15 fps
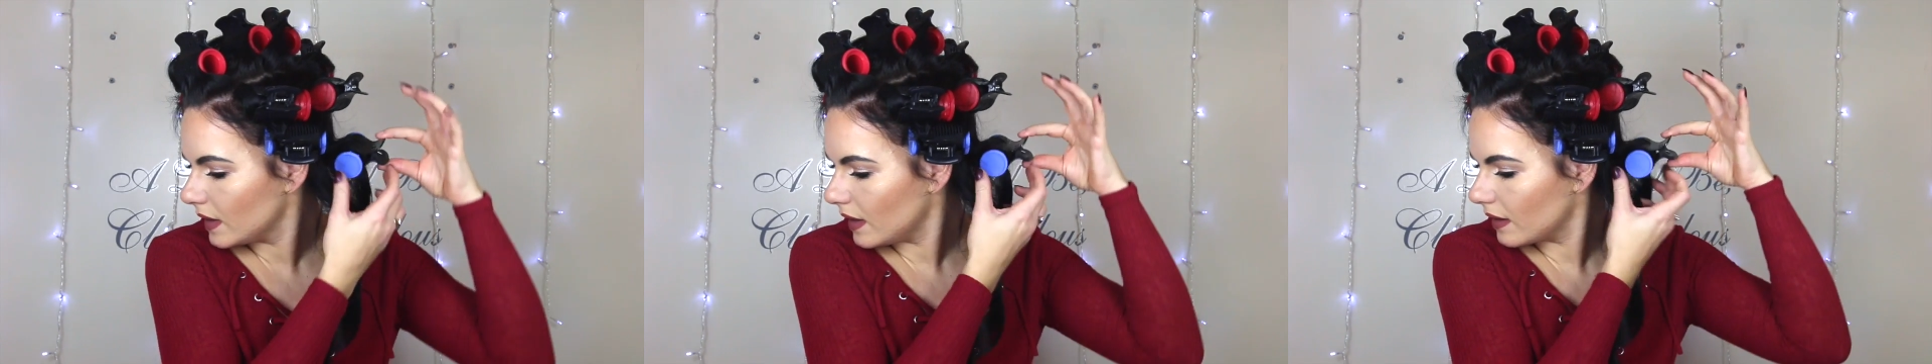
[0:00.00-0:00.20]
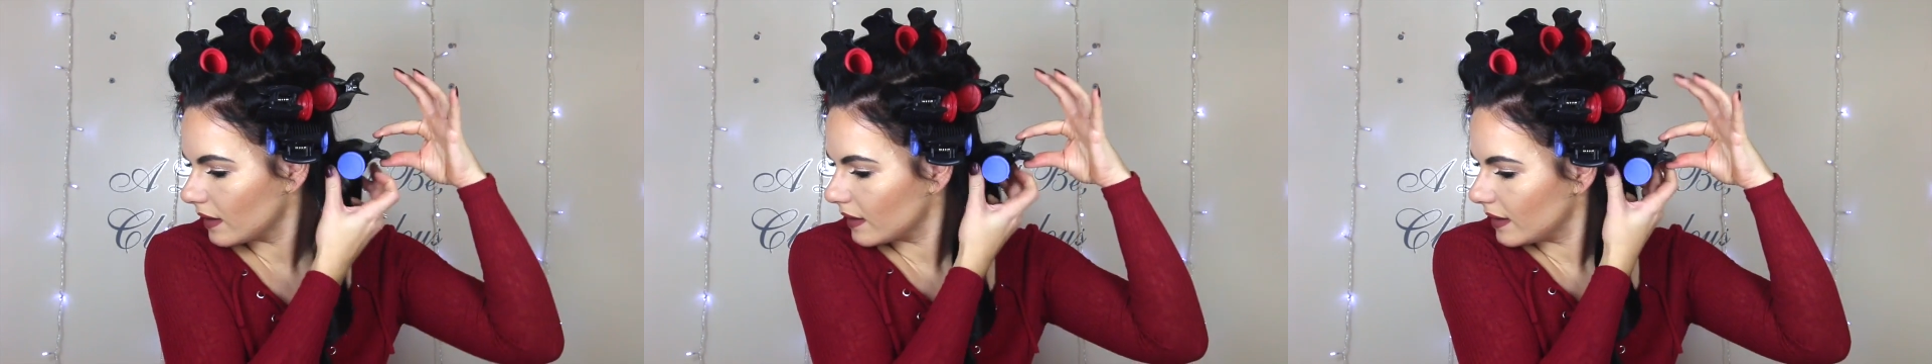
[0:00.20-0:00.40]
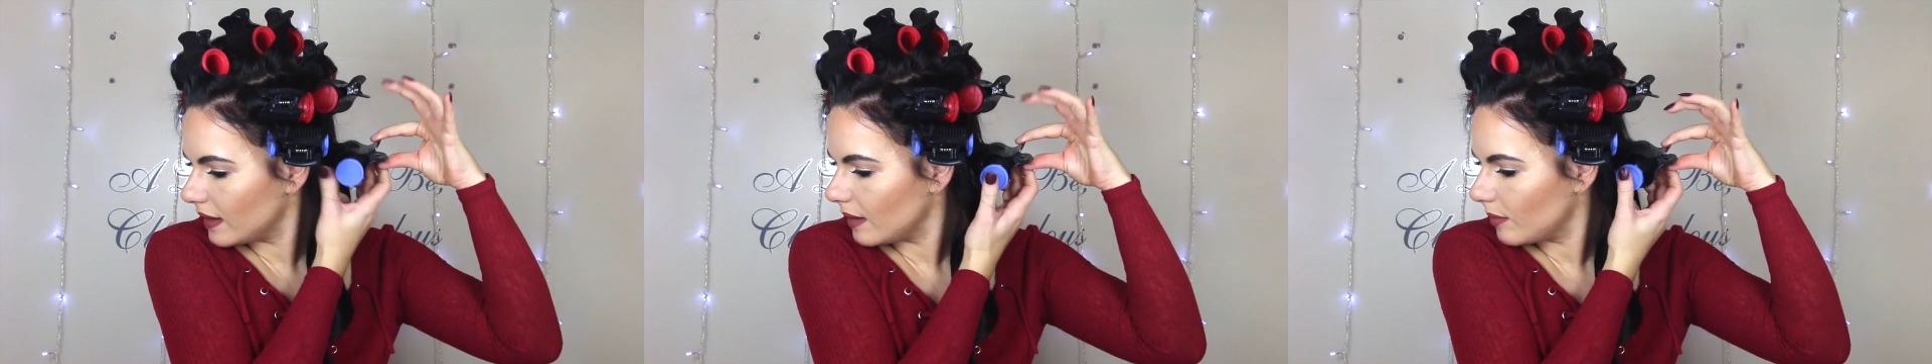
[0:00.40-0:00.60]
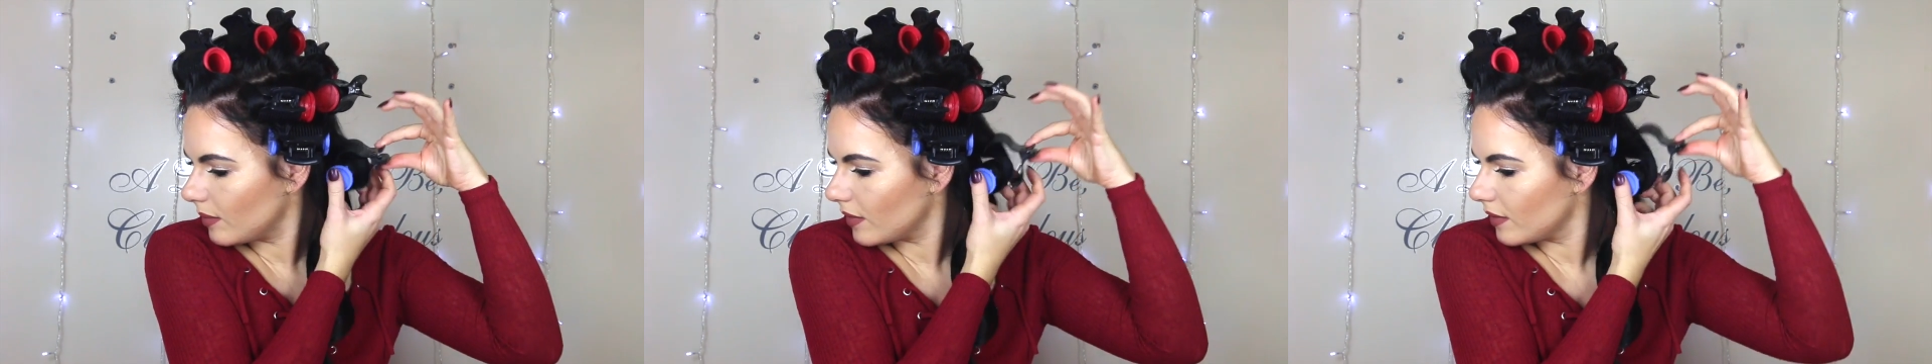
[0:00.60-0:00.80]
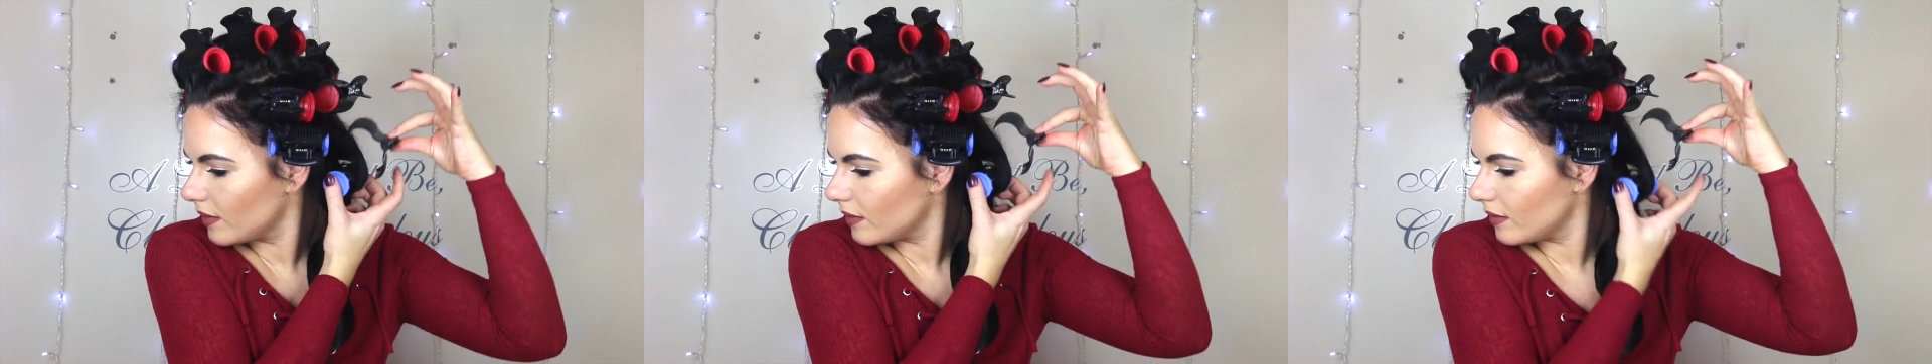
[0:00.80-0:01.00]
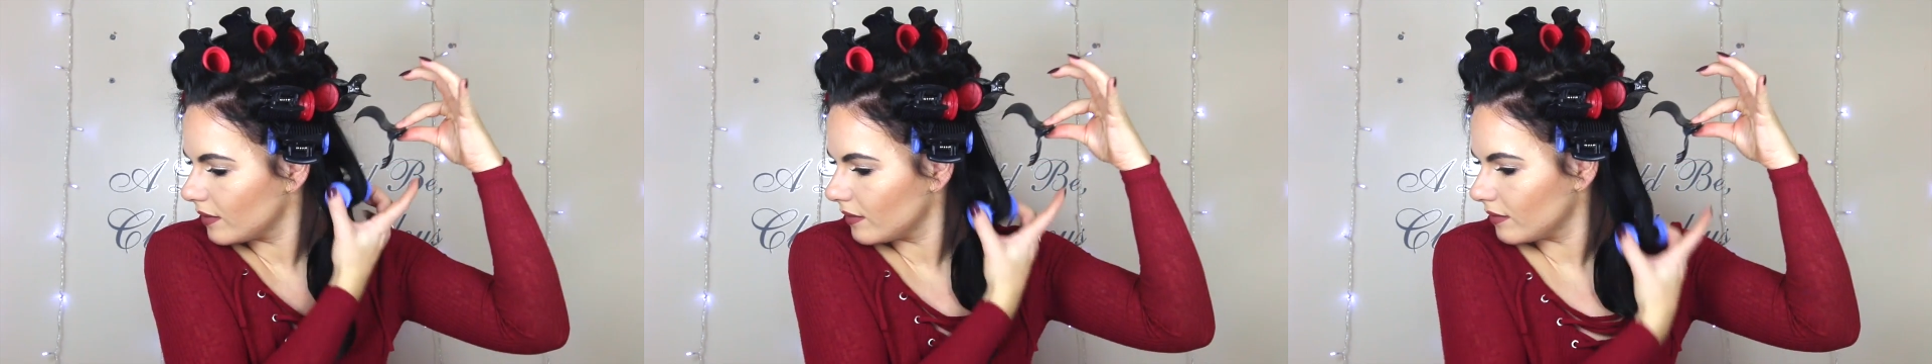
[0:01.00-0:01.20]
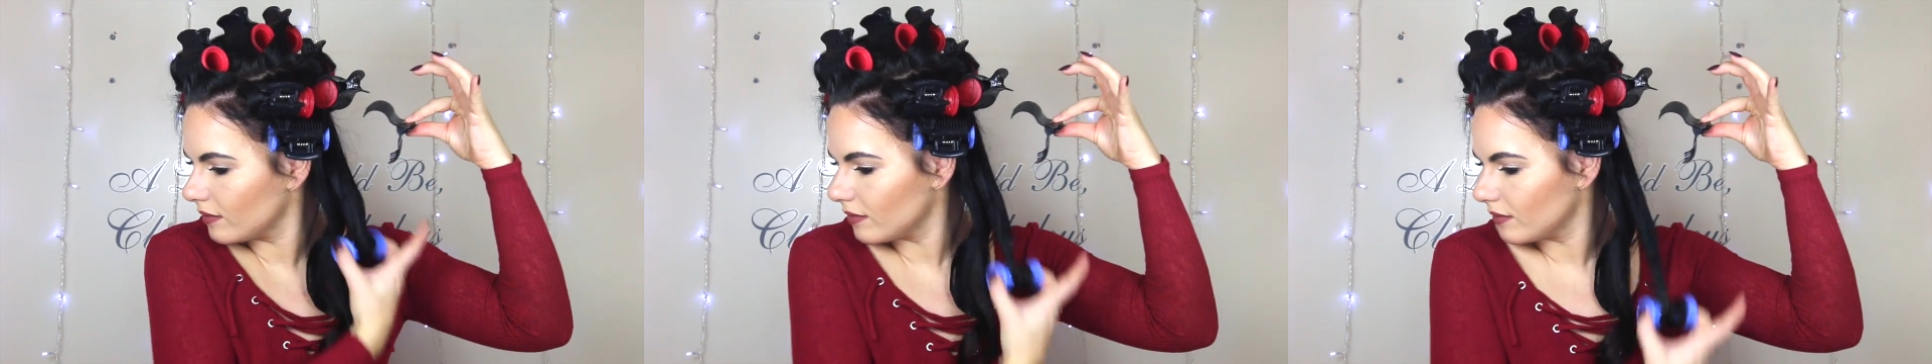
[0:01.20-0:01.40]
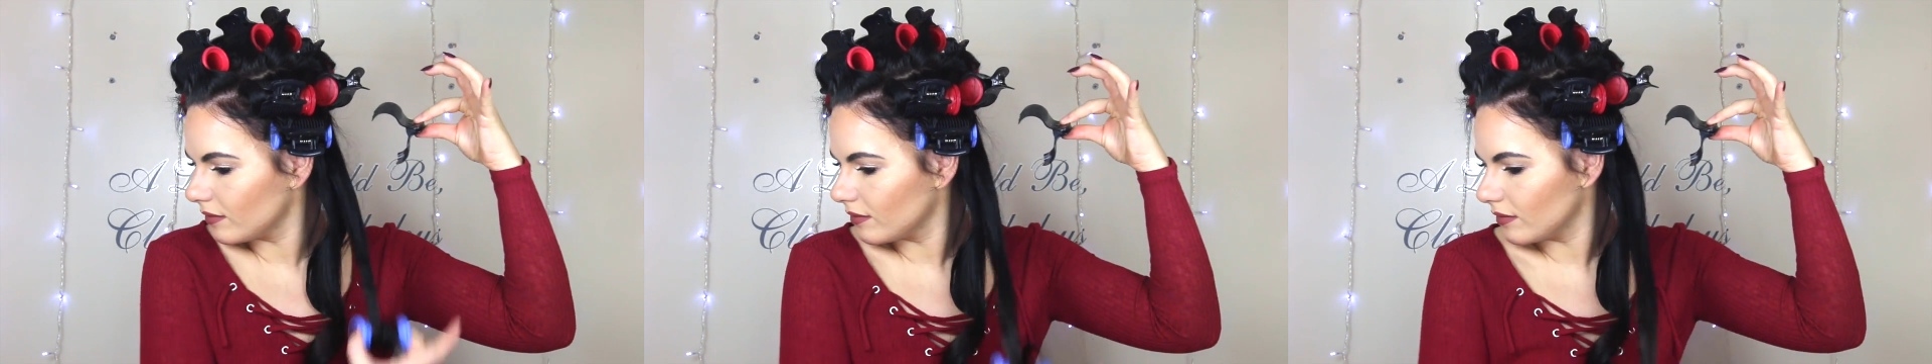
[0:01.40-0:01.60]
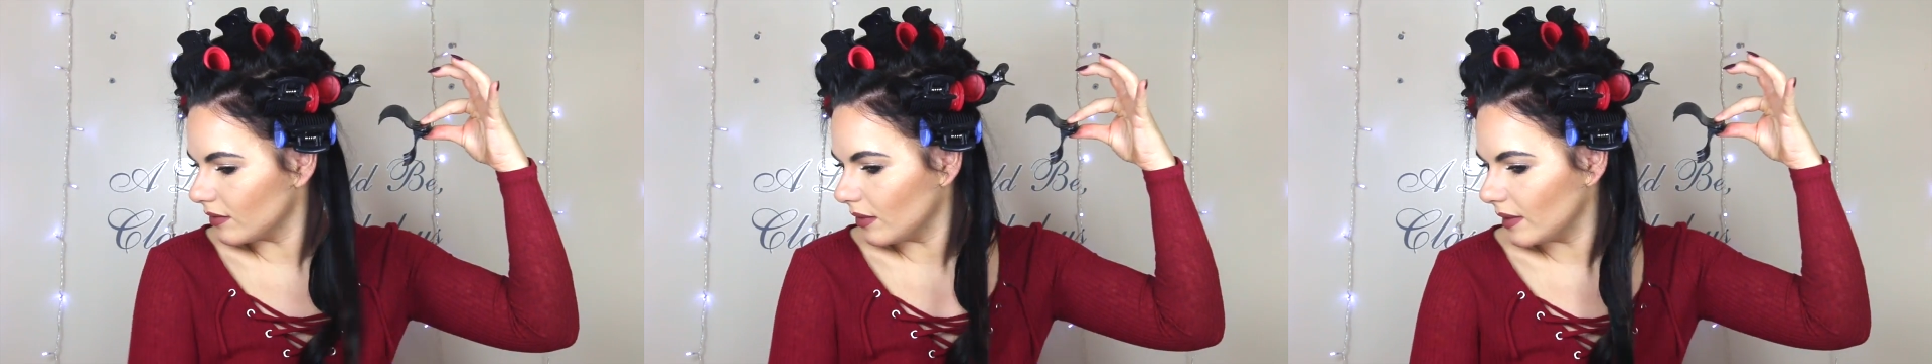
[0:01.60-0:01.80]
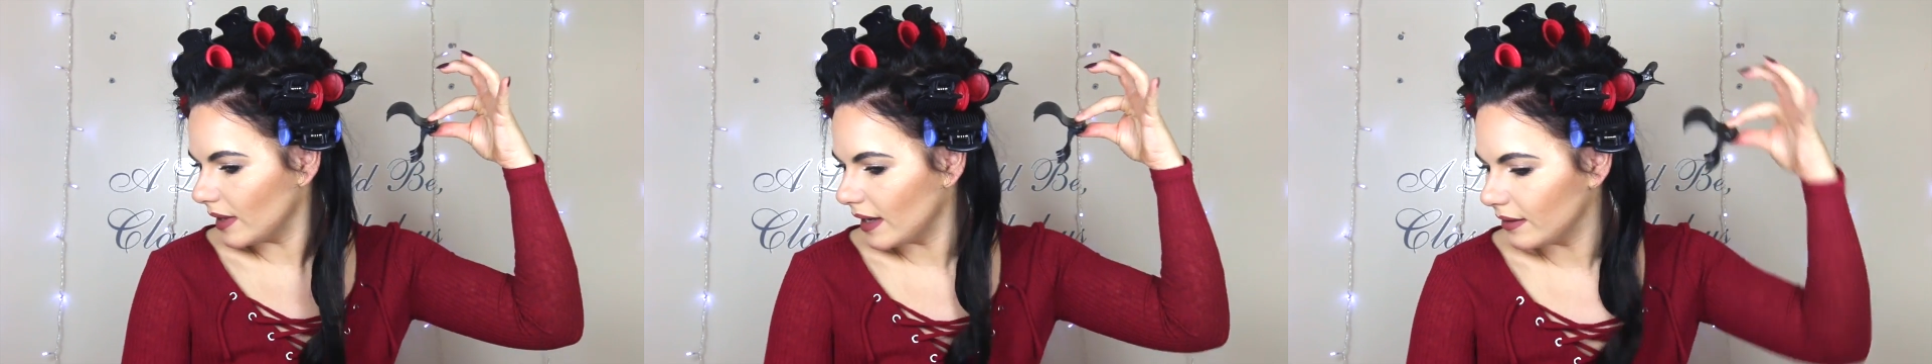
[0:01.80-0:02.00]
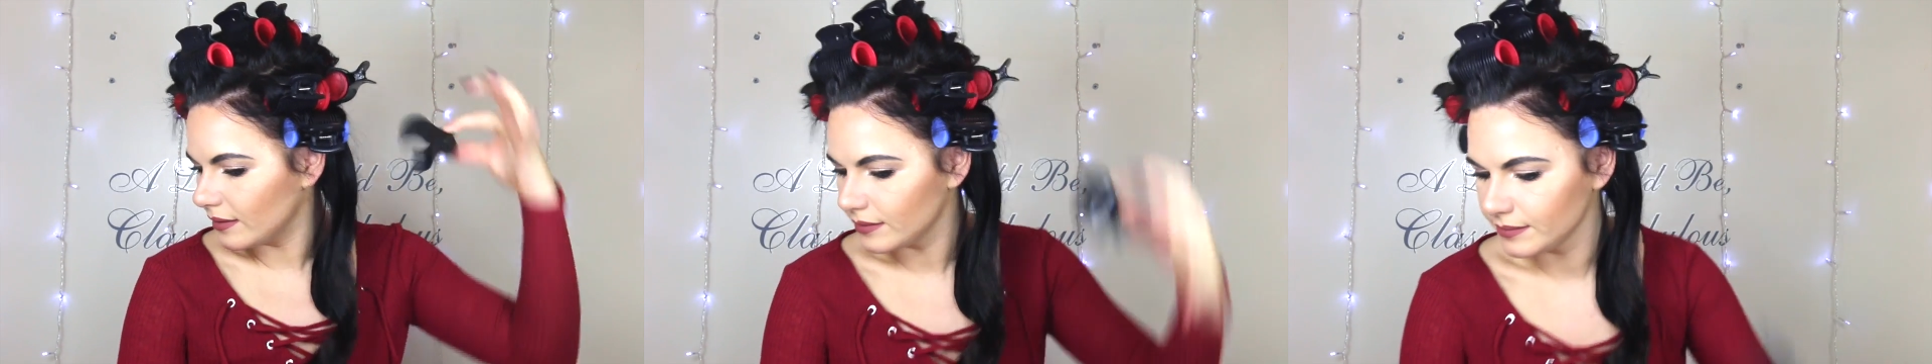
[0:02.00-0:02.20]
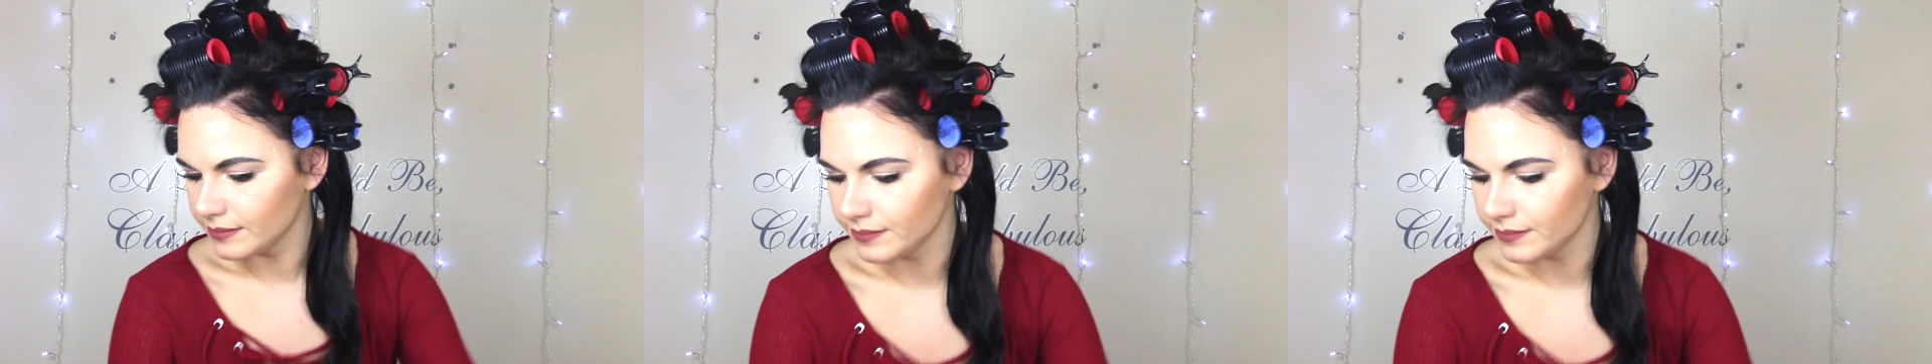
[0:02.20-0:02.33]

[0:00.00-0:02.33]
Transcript: Unclip, roll it out.